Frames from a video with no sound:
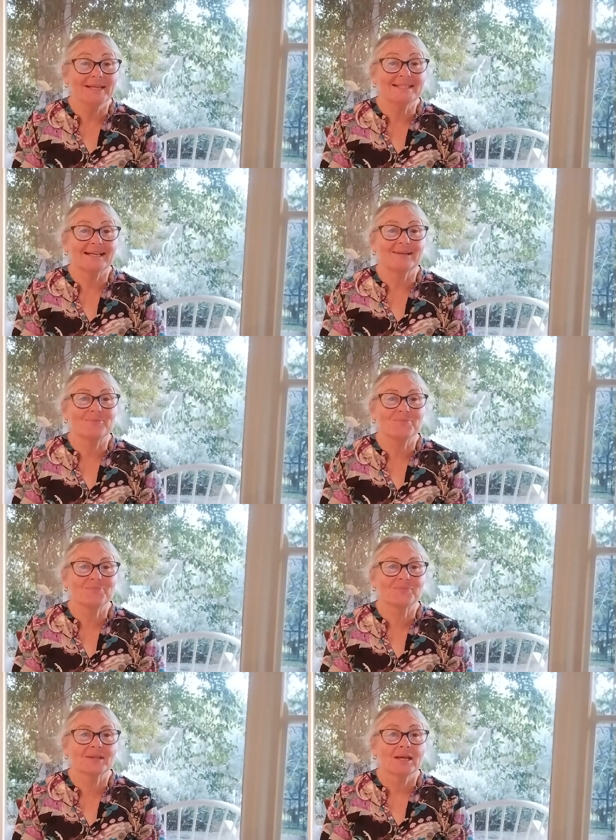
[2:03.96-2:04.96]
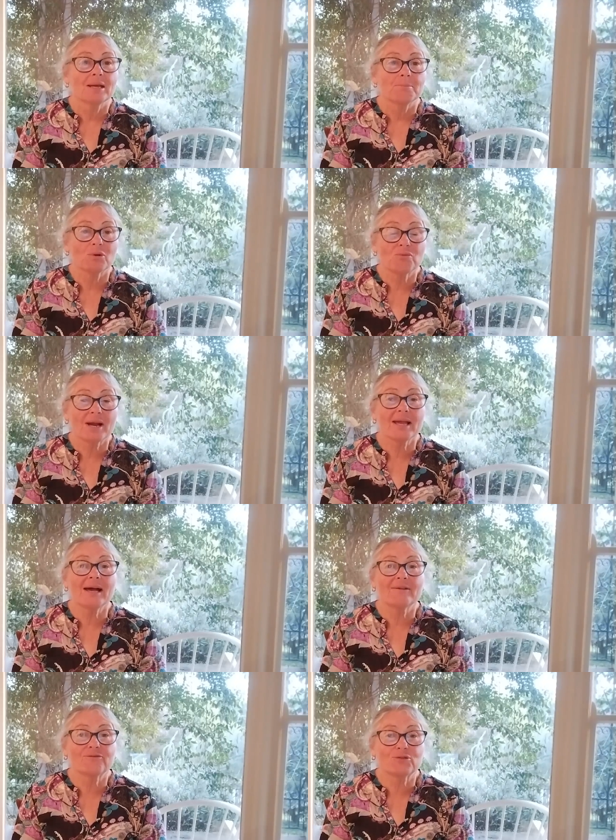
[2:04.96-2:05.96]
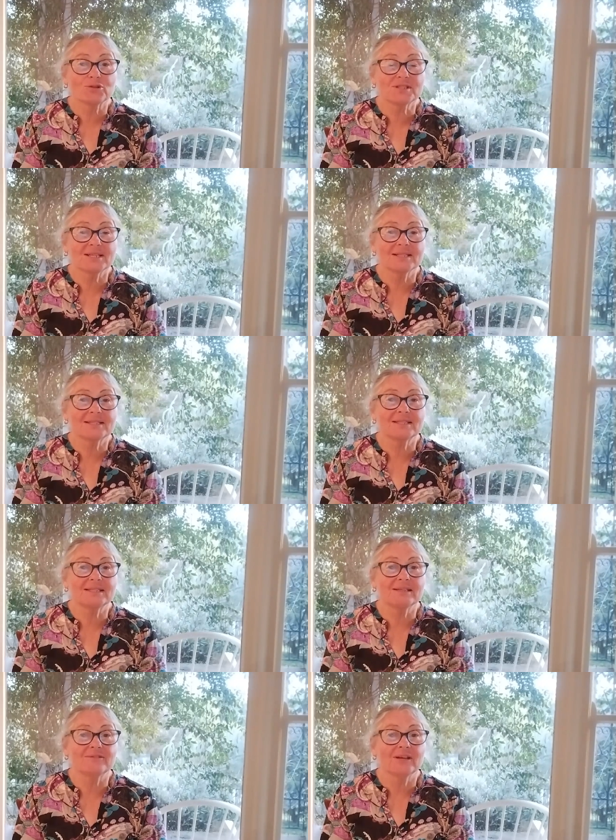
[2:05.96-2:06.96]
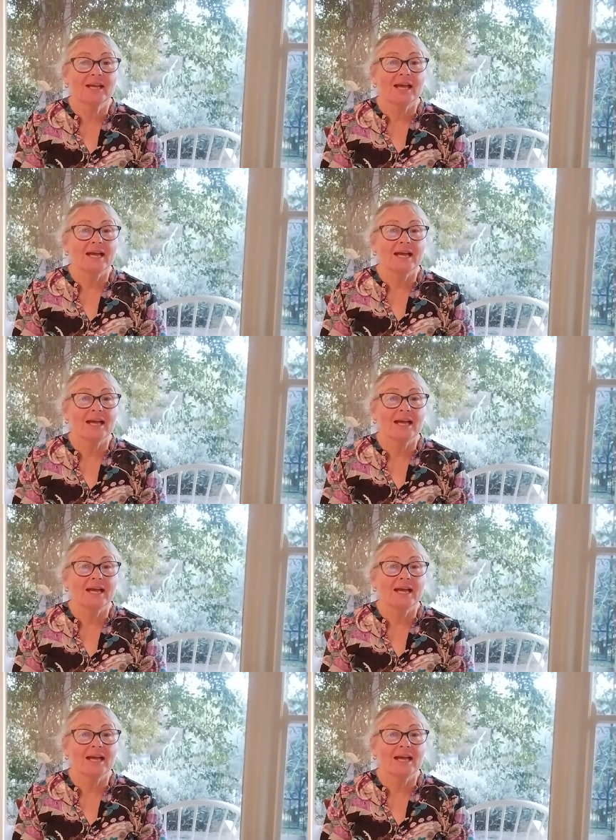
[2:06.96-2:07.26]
winter. Murraya are frost sensitive,